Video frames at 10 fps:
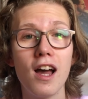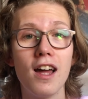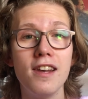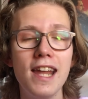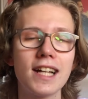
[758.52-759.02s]

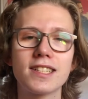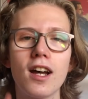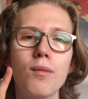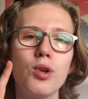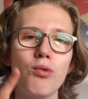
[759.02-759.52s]
Next
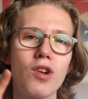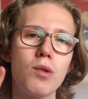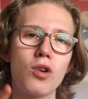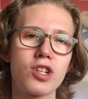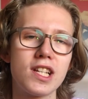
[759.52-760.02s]
time you
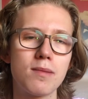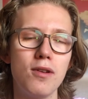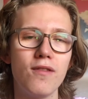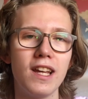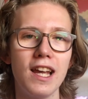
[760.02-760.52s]
rewatch this movie,